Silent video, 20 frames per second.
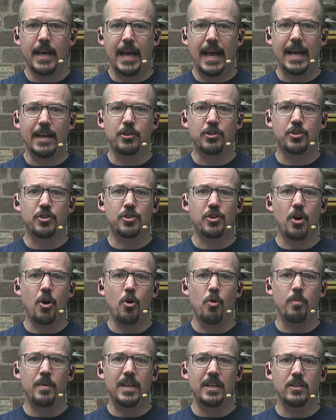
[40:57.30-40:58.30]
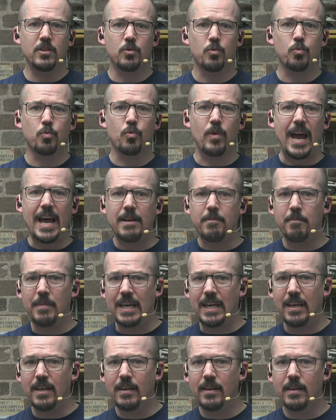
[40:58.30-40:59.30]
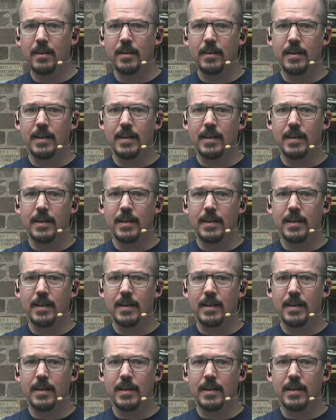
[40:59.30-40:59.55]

and Xiaomi's Redmi,